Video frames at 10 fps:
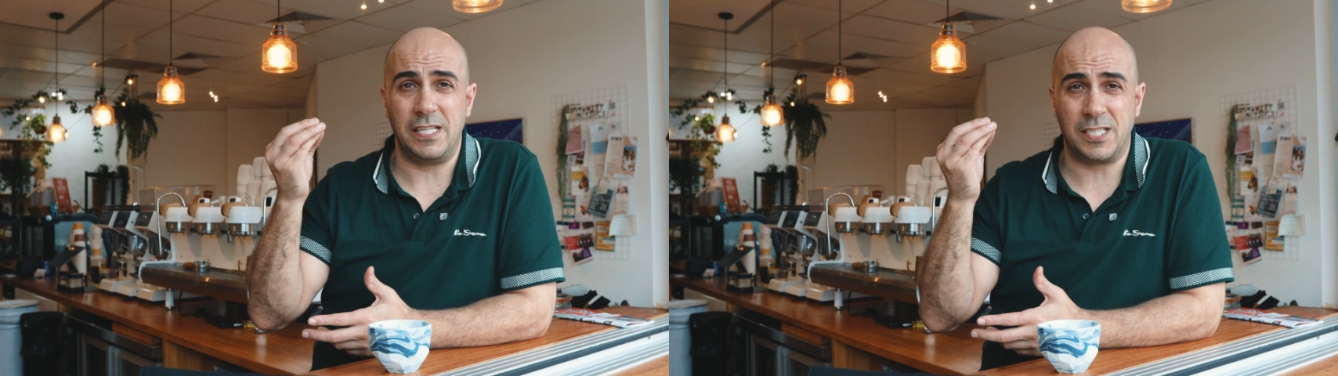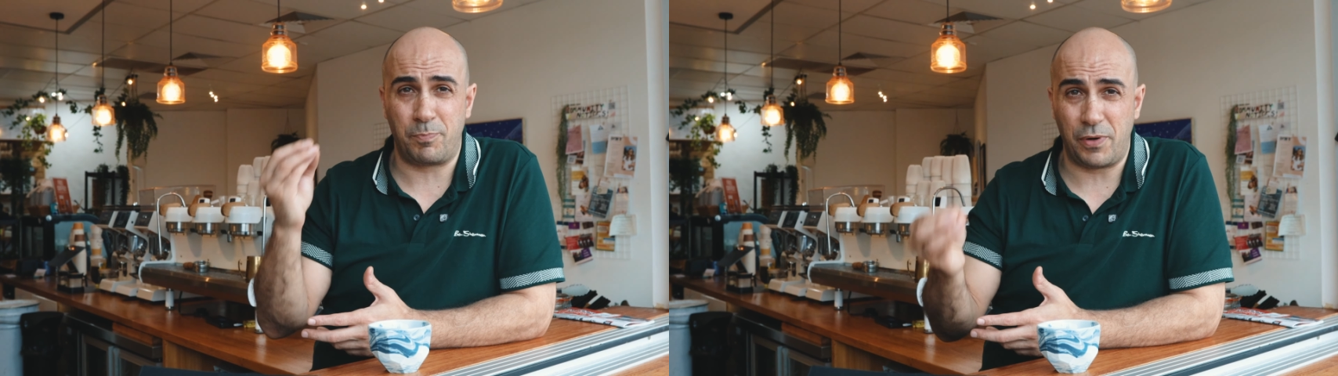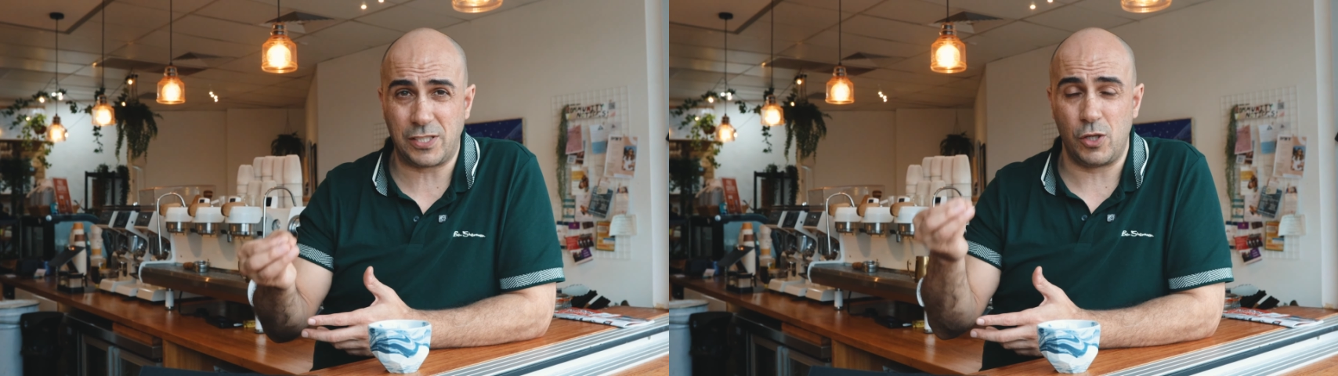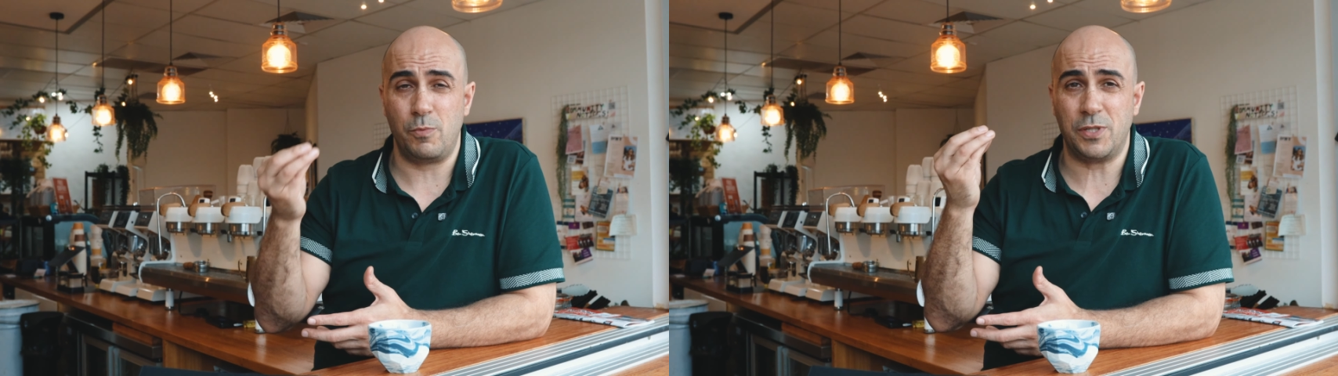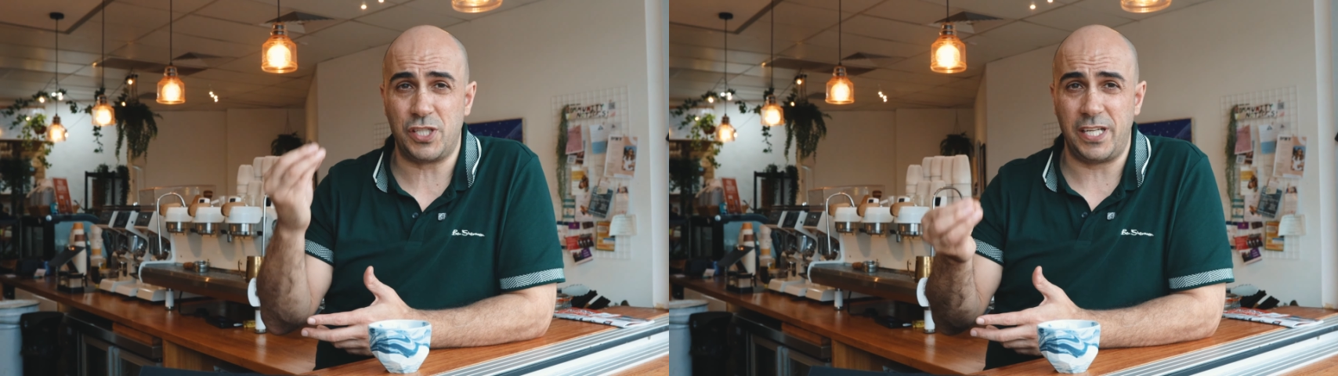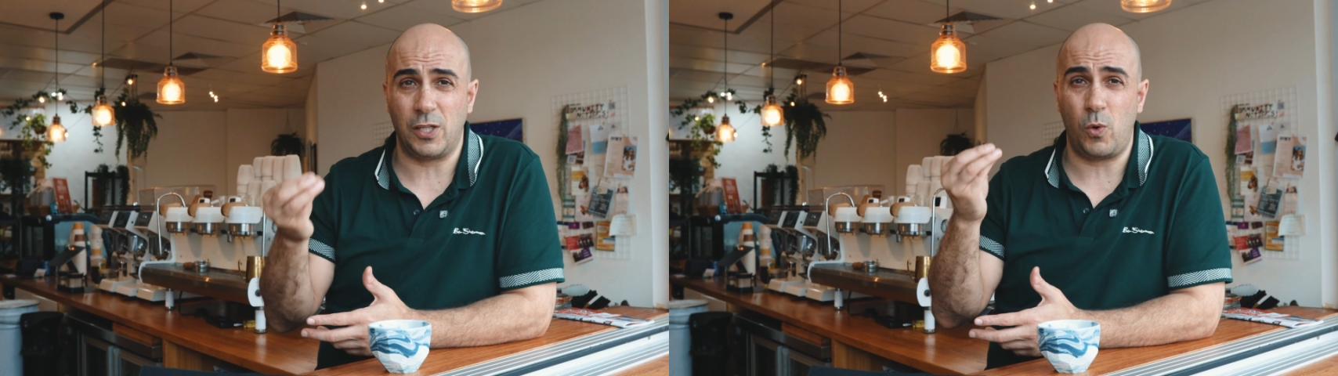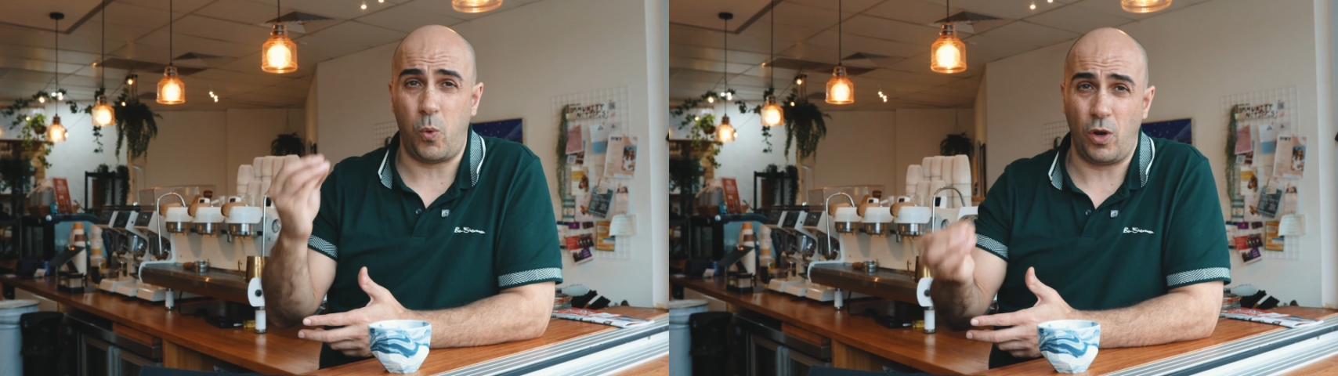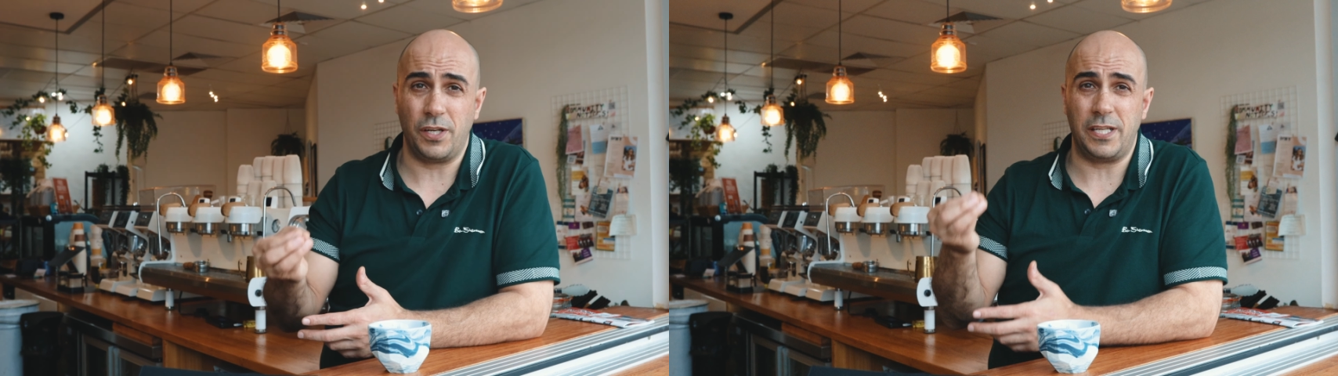espresso machine
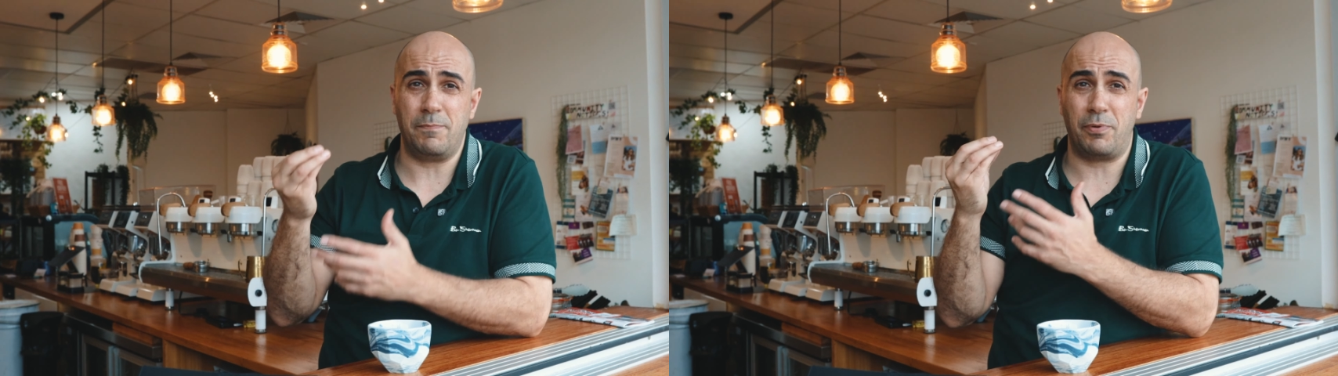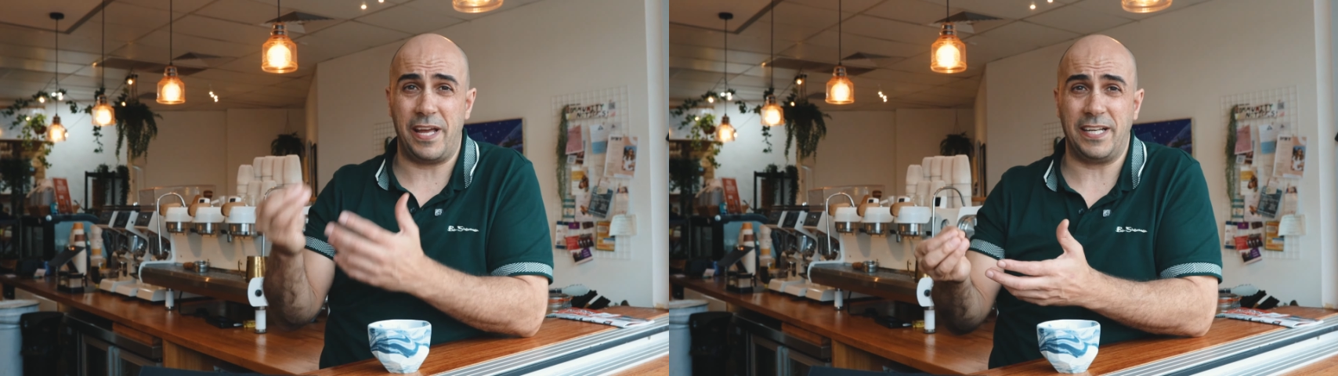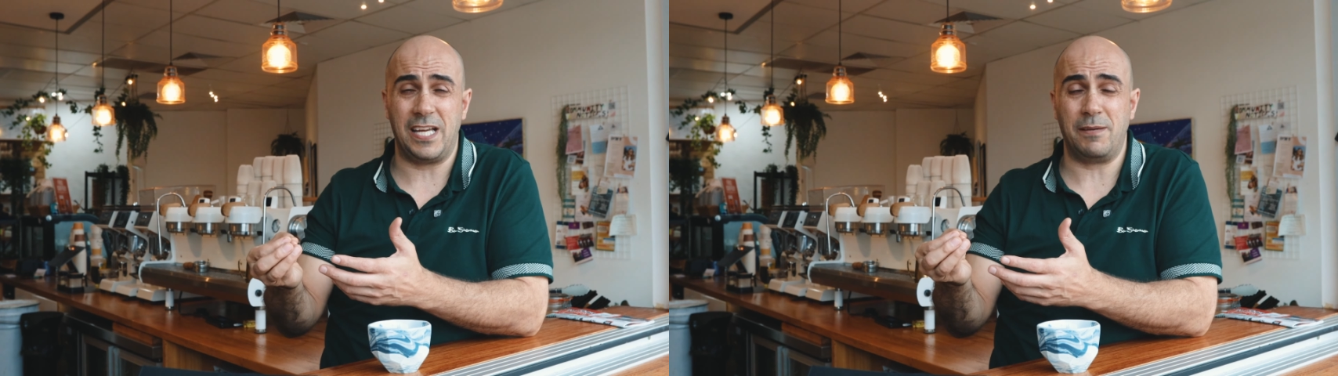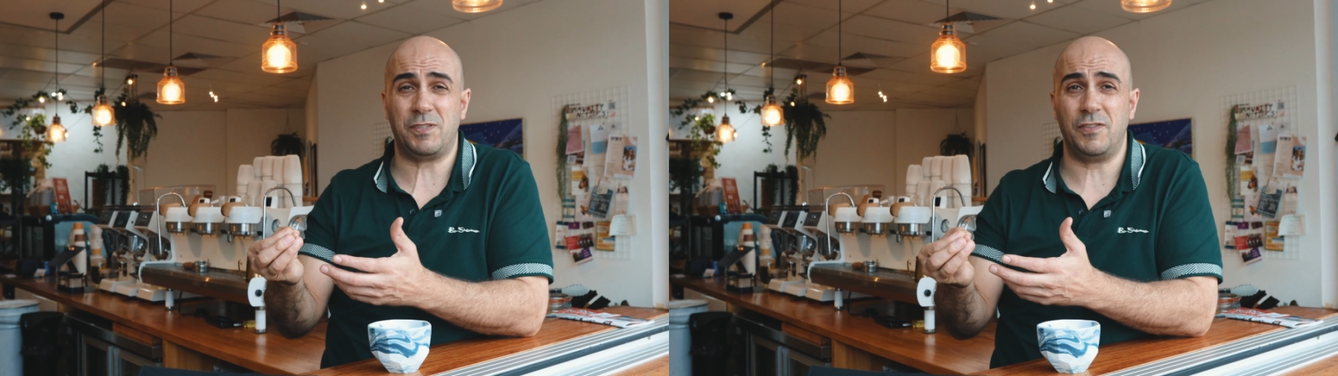quality brand names